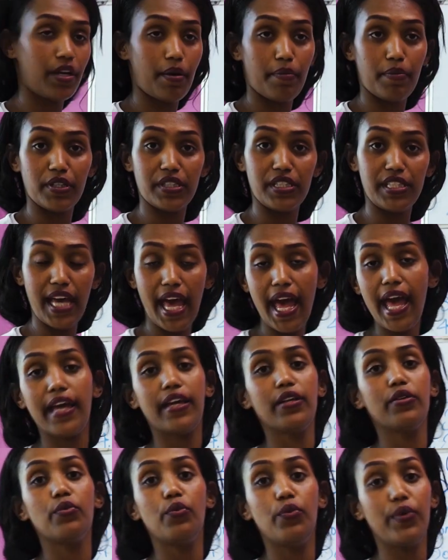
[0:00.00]
number
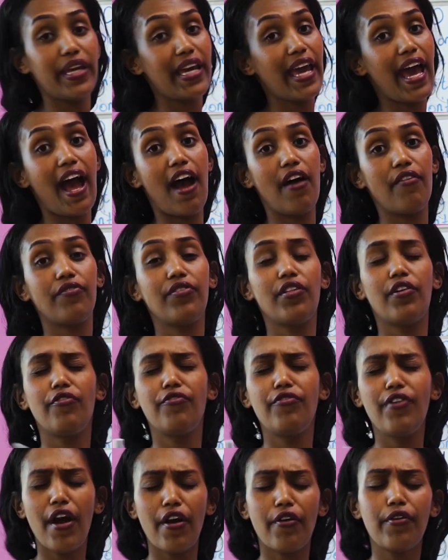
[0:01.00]
10, we have the
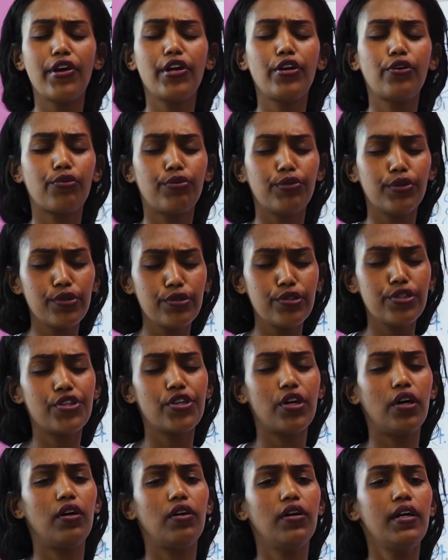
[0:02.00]
very
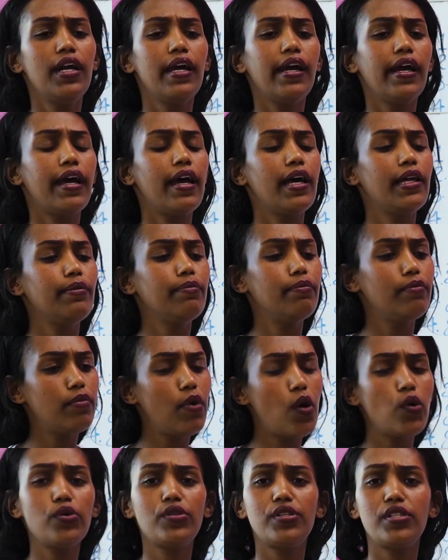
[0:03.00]
crucial and
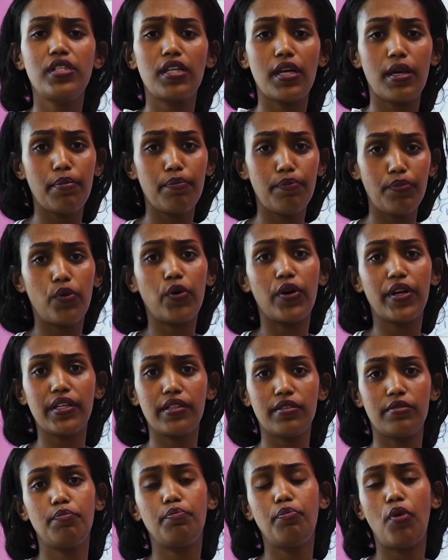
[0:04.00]
most
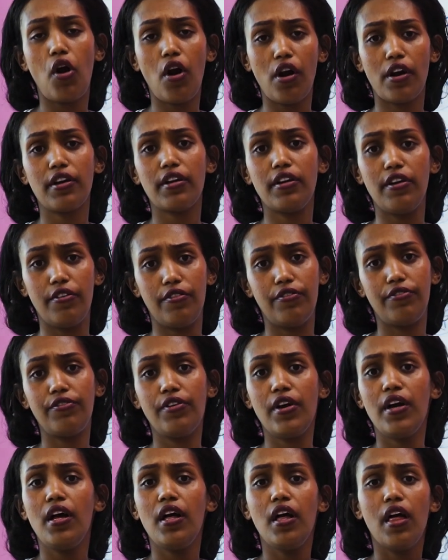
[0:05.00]
important part of
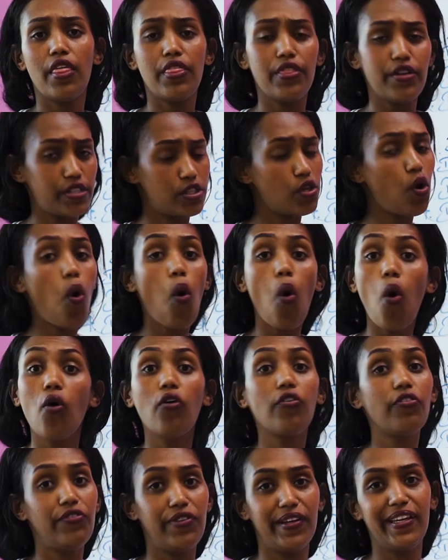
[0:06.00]
this
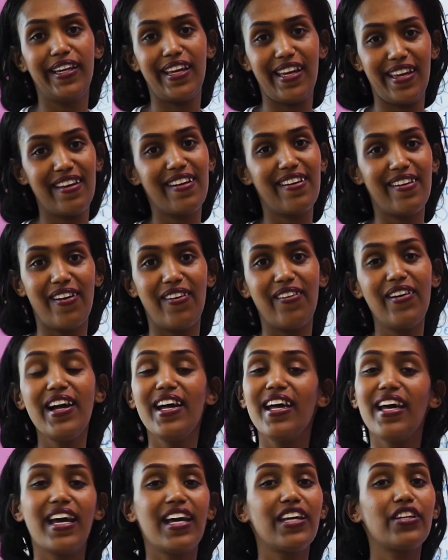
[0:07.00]
whole video
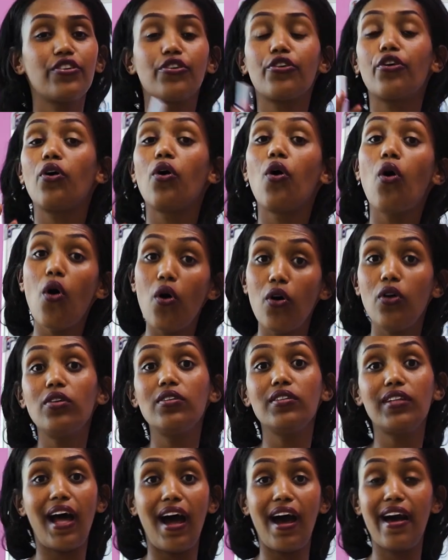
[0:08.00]
and your
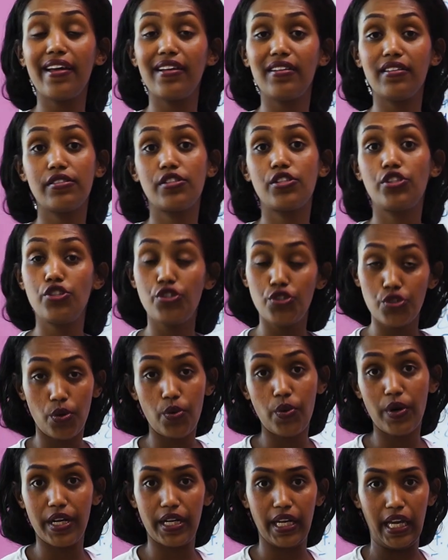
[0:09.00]
whole IELTS
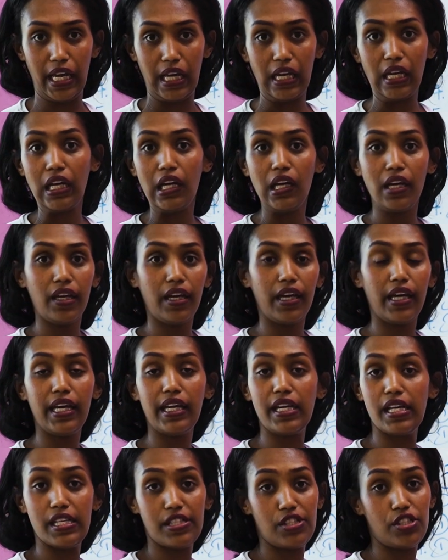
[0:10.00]
journey.
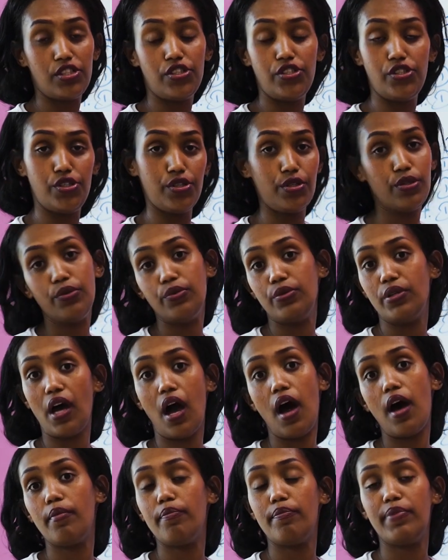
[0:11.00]
It is do
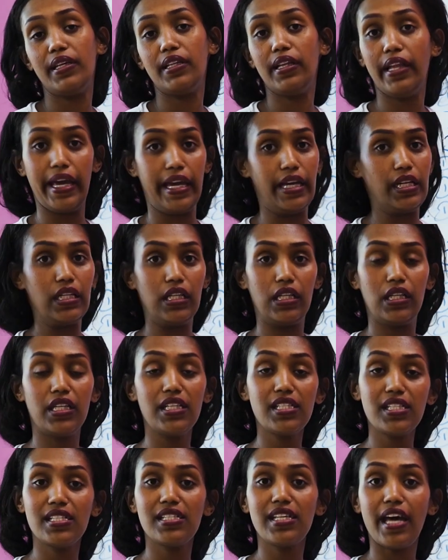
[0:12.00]
not be late.
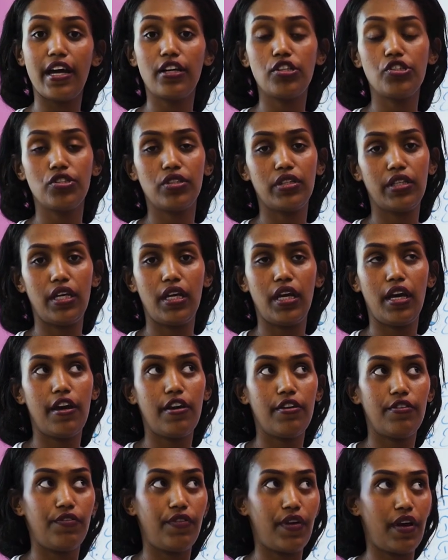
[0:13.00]
This is actually
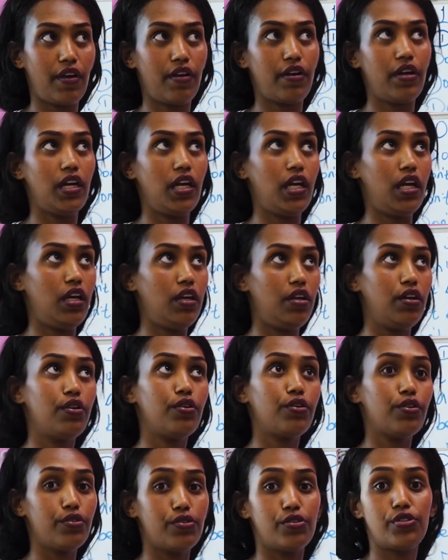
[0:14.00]
a very
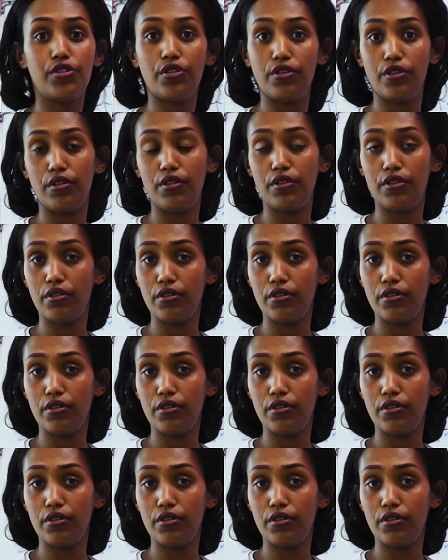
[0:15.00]
crucial